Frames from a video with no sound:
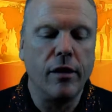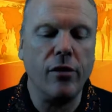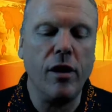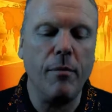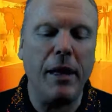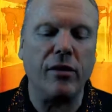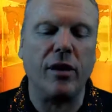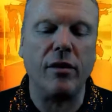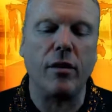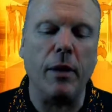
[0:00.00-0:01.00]
Doesn't it make
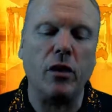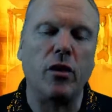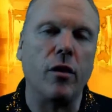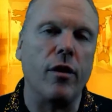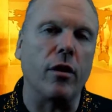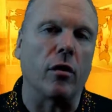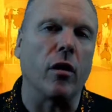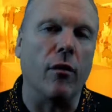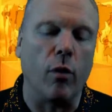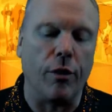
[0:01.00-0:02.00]
sense to make sure that your
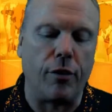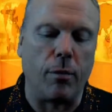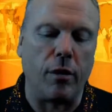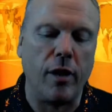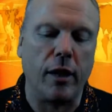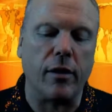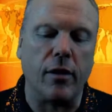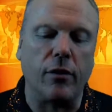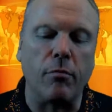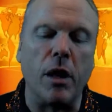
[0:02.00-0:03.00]
loved ones are
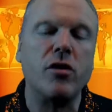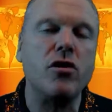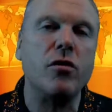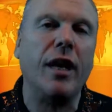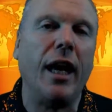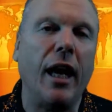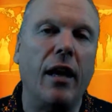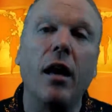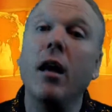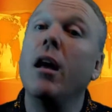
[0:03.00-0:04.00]
protected as much as you
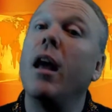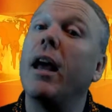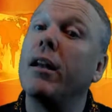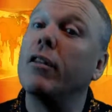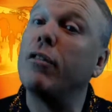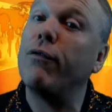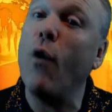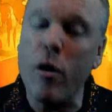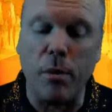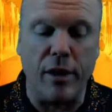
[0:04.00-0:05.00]
can and as
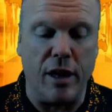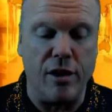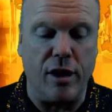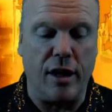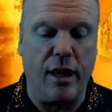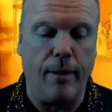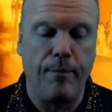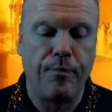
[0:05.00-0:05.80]
affordably as you can?